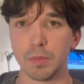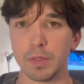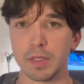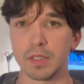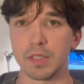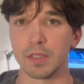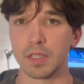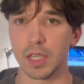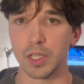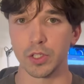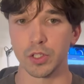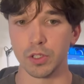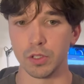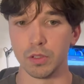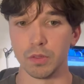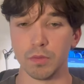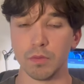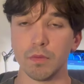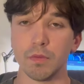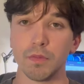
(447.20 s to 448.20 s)

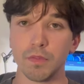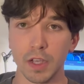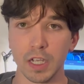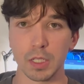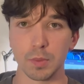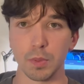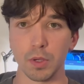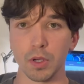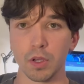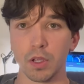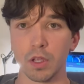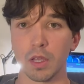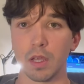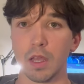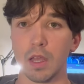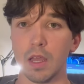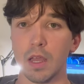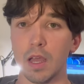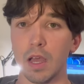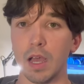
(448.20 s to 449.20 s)
attention? Facebook.
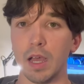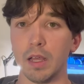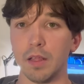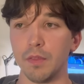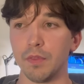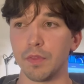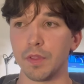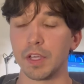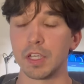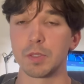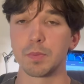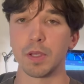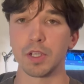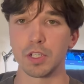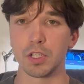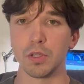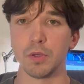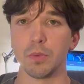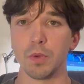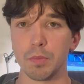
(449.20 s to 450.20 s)
And
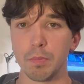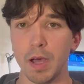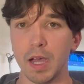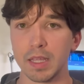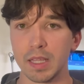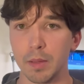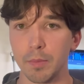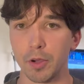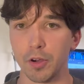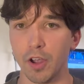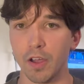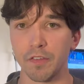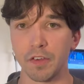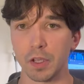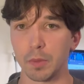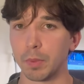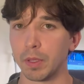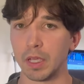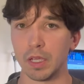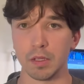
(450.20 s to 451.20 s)
especially with my
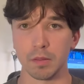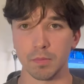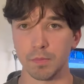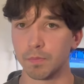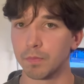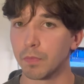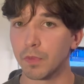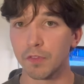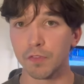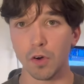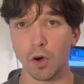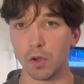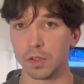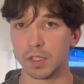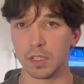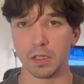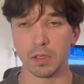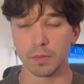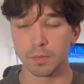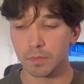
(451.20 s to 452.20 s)
demographic being
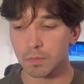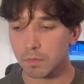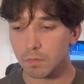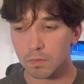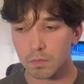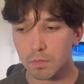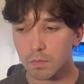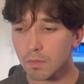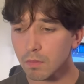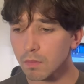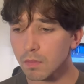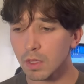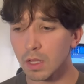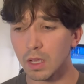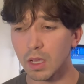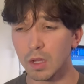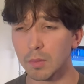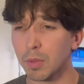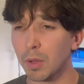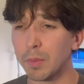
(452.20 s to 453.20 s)
40,
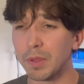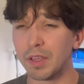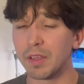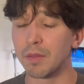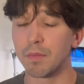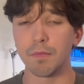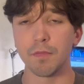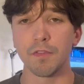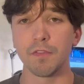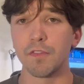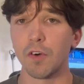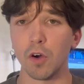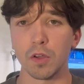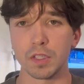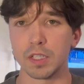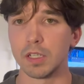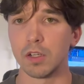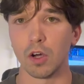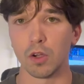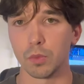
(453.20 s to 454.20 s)
probably 40
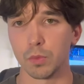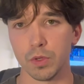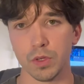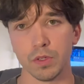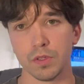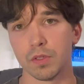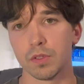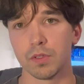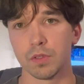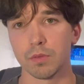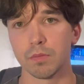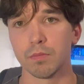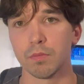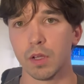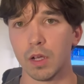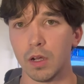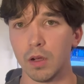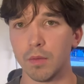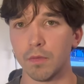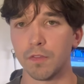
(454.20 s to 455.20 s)
and onwards,
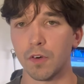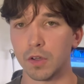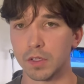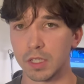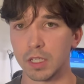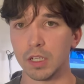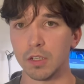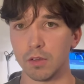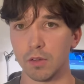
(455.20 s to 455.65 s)
40